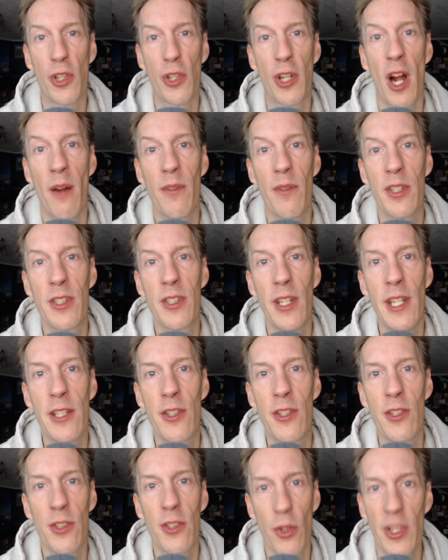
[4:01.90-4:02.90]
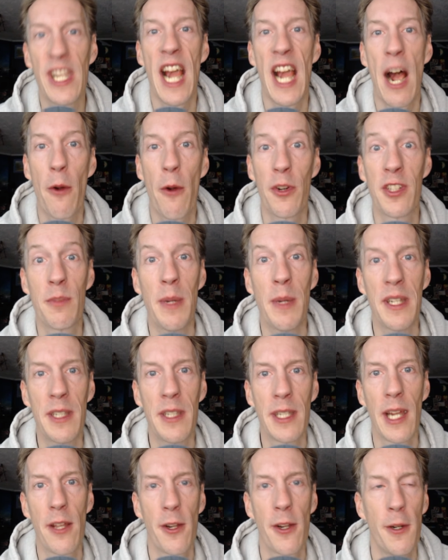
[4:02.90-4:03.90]
conversations or the hours spent
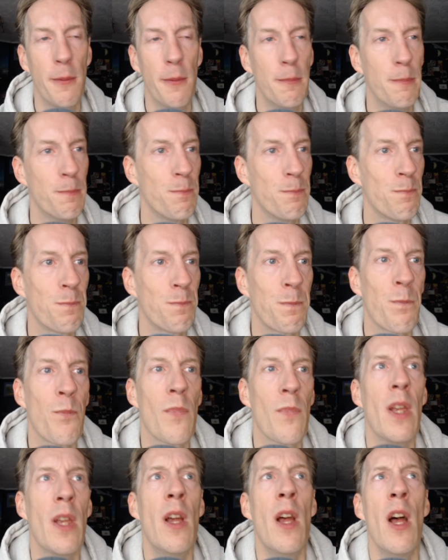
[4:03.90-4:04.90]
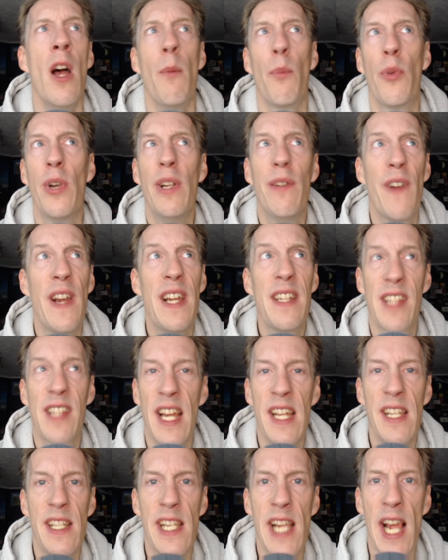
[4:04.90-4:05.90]
together. Preface
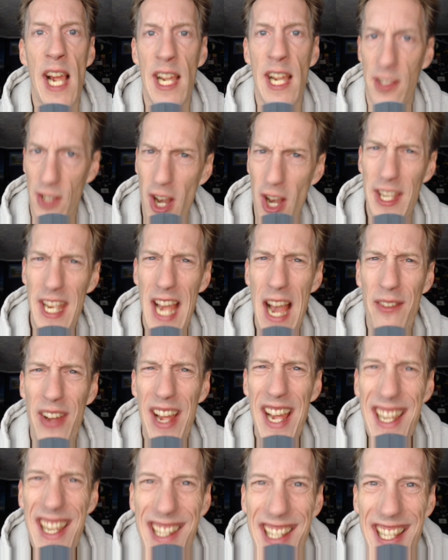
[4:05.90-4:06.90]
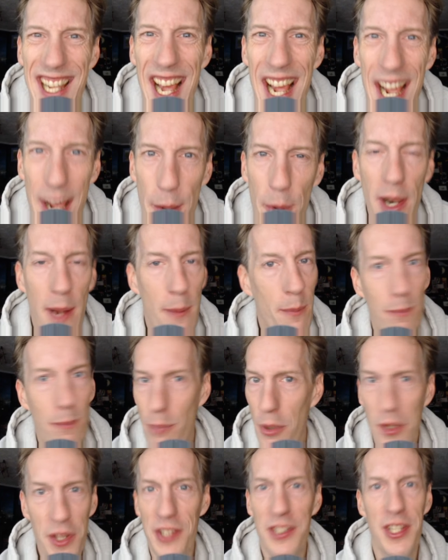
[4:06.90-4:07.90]
NDA. It's odd to have an NDA when I'm
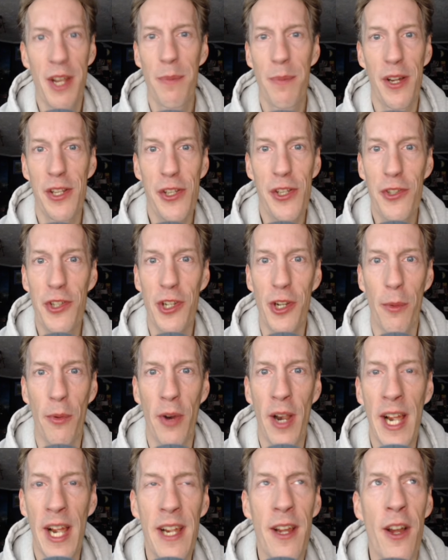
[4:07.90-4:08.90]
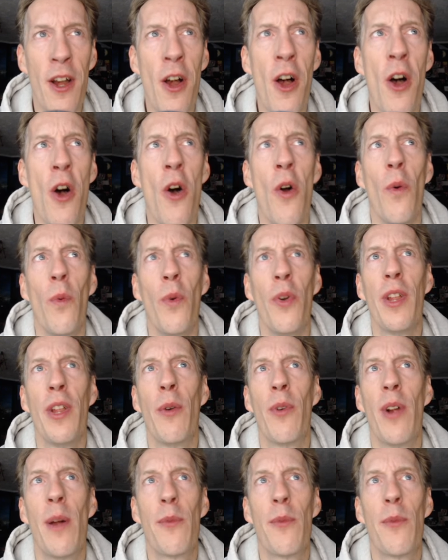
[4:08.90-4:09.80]
putting this up on YouTube, right? Really what I'm